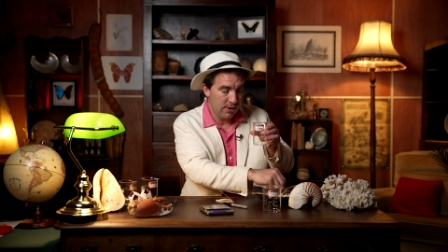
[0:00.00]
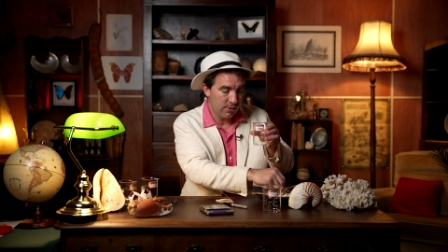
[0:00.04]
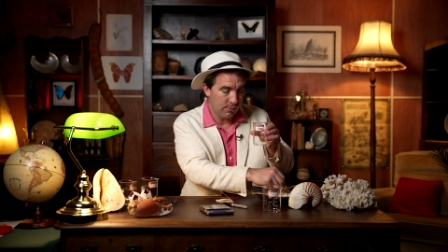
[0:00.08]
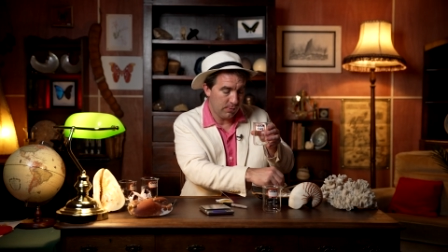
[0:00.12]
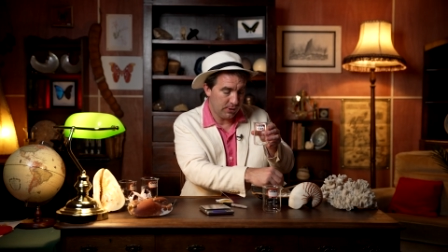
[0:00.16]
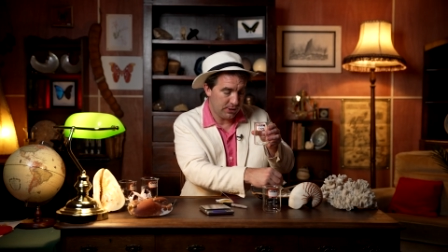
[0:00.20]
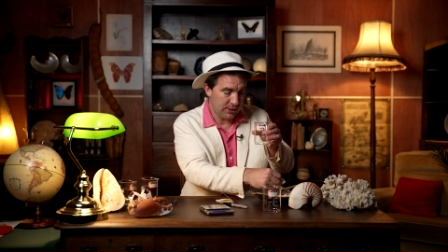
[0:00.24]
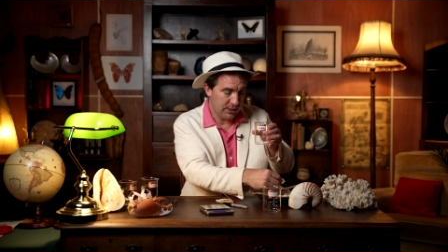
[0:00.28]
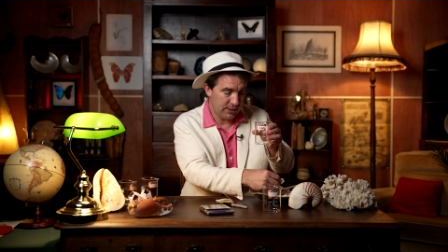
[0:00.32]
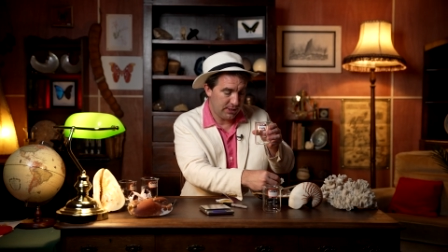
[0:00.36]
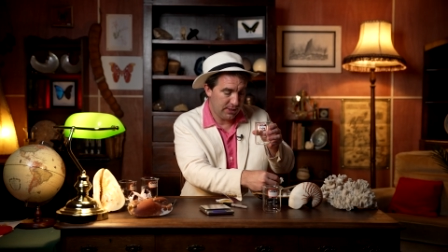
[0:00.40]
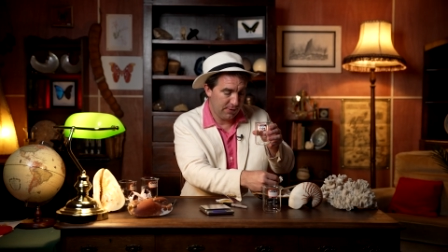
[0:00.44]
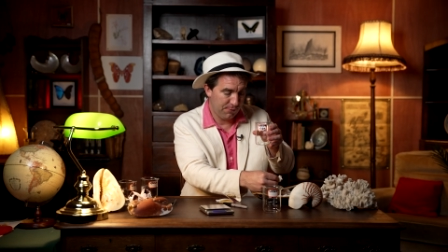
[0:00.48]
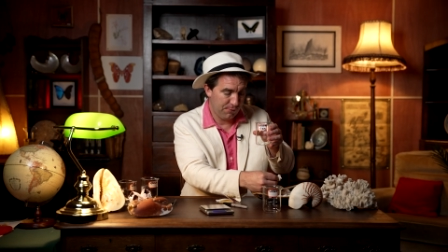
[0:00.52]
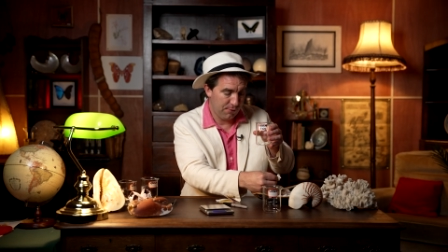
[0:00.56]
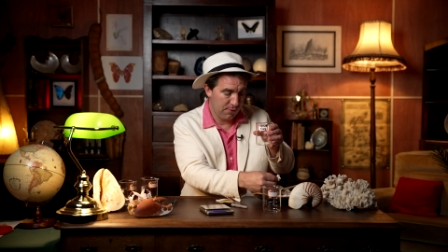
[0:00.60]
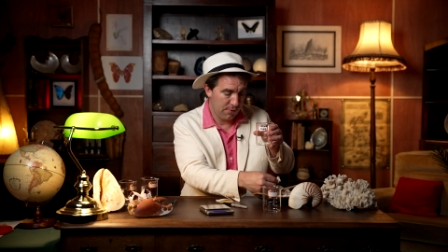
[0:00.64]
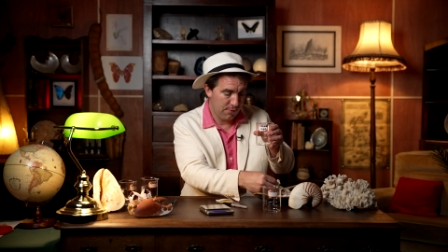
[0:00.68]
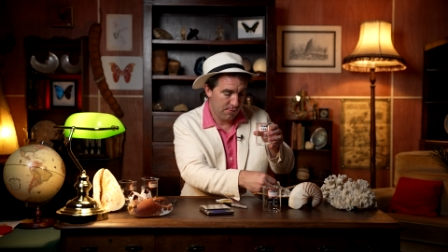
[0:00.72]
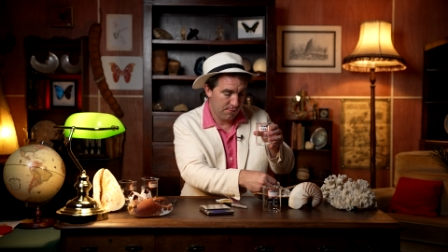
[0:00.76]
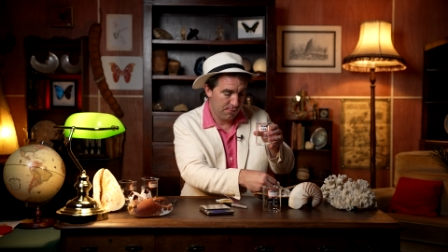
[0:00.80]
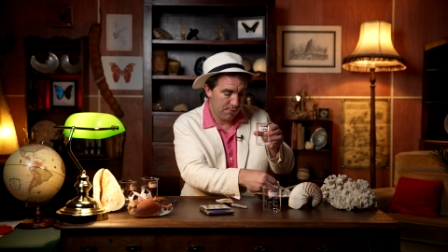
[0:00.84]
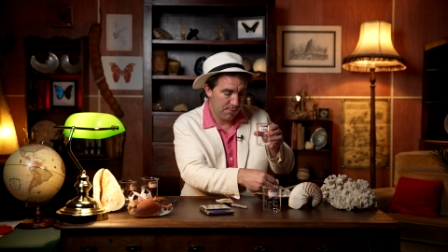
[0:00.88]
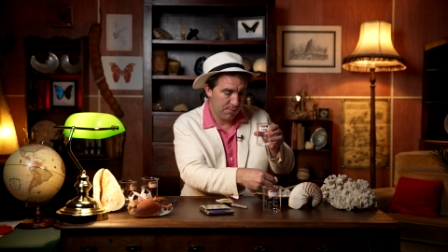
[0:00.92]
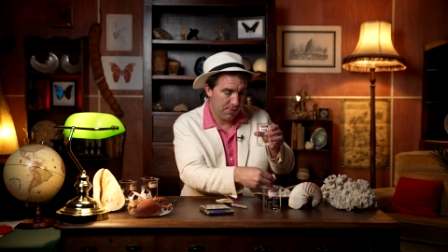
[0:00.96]
which are
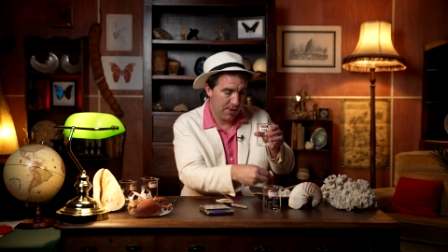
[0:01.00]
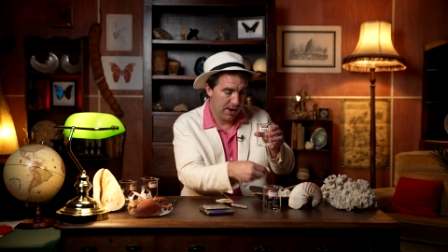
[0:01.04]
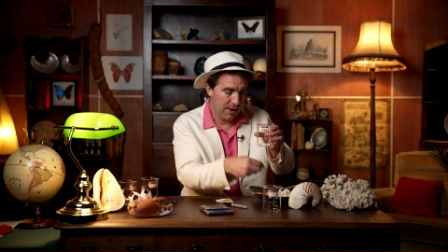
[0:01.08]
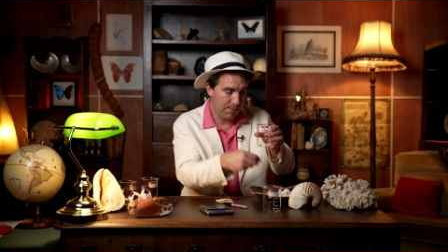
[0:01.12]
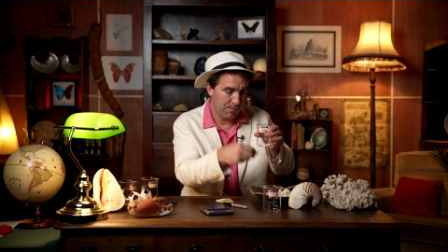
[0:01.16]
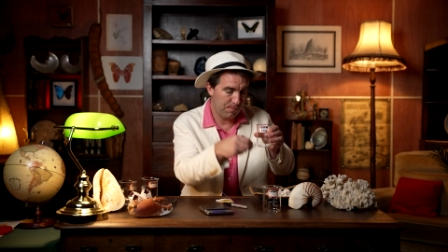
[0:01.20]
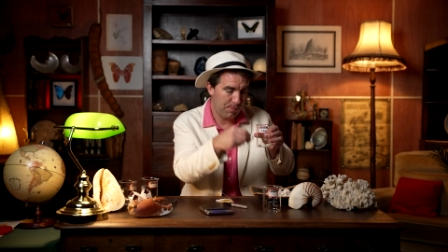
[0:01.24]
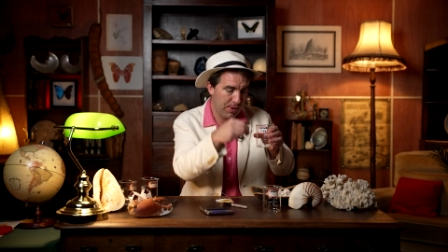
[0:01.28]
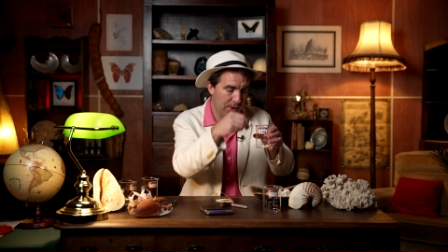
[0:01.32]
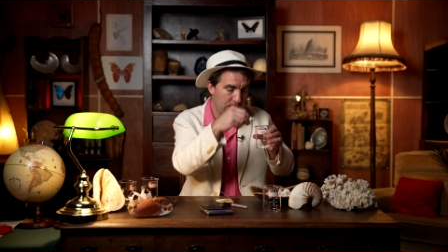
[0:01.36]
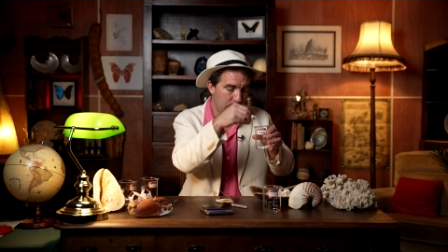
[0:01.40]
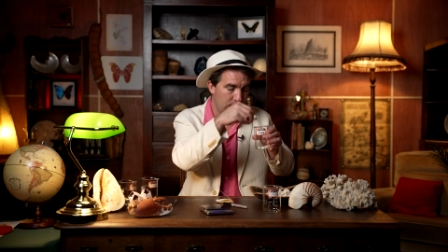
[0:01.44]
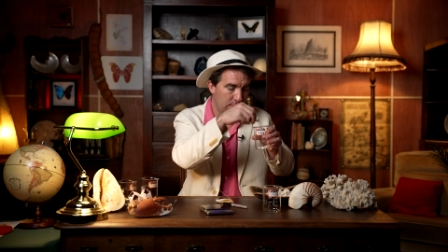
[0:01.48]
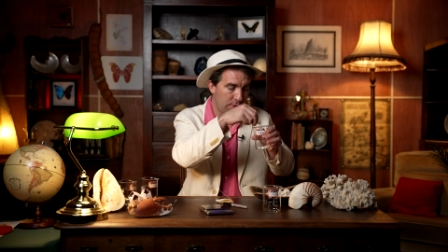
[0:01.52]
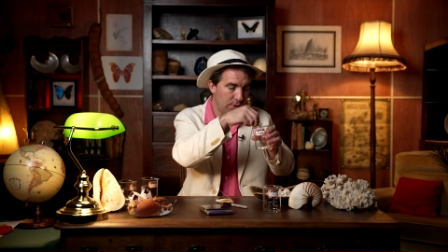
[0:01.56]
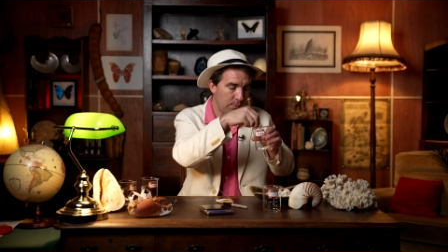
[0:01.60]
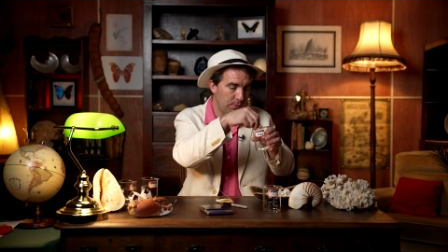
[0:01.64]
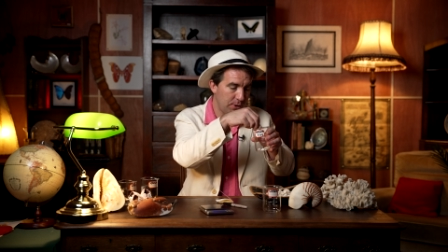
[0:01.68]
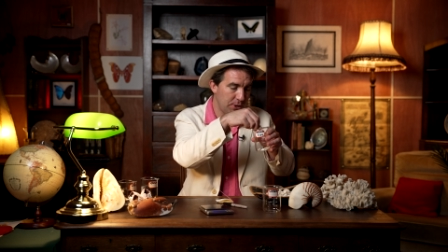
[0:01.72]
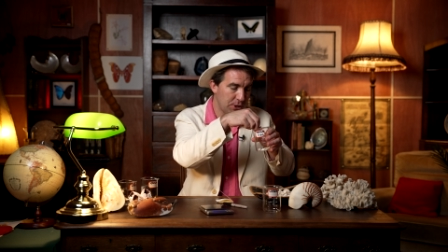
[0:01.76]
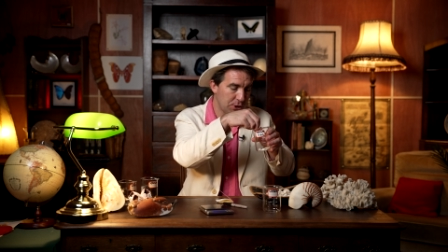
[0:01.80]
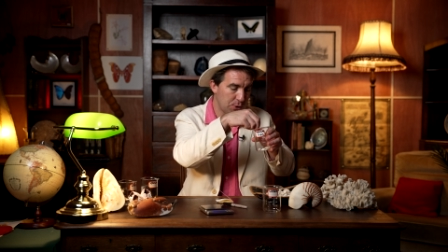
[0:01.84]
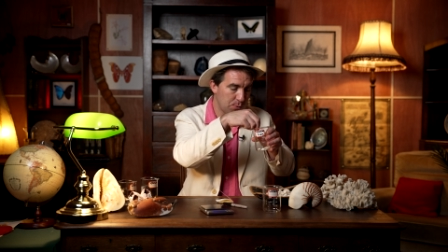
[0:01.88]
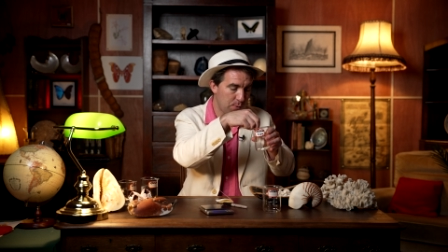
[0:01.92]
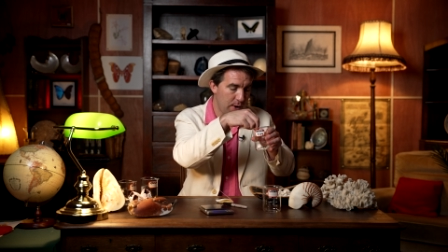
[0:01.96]
different from that big one that we
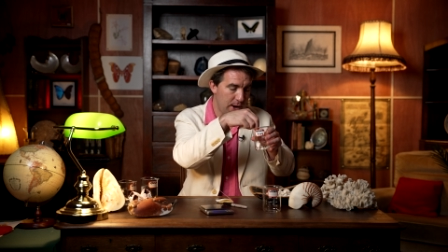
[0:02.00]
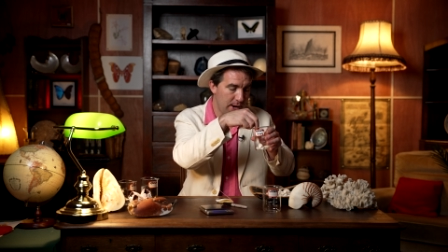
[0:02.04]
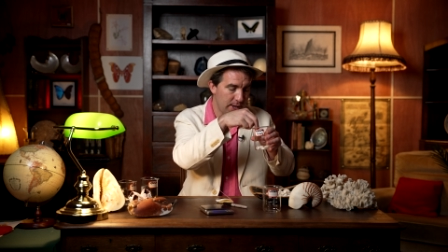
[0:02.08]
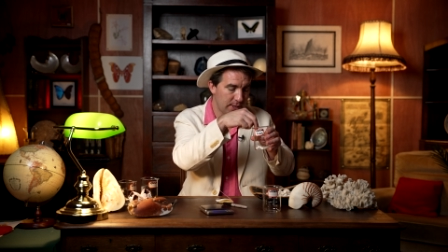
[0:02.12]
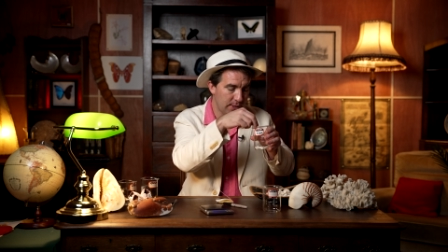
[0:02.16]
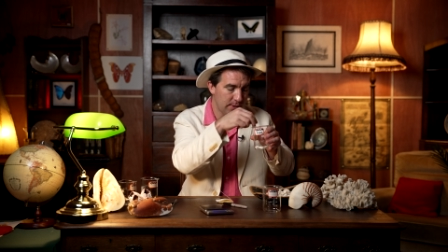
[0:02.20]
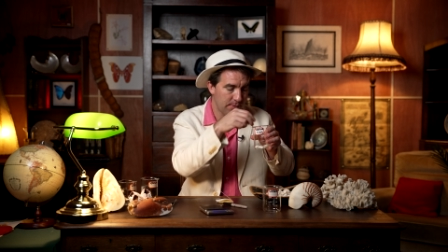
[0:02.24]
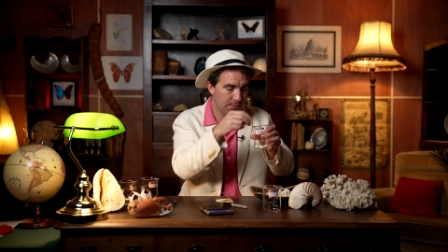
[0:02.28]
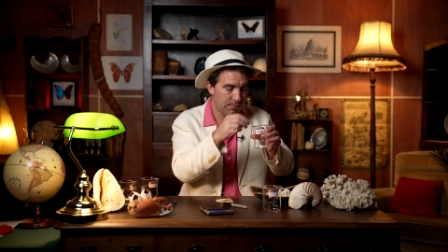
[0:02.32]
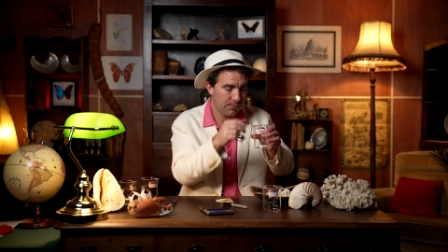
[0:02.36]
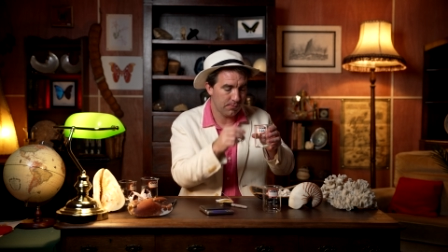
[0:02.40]
just weighed.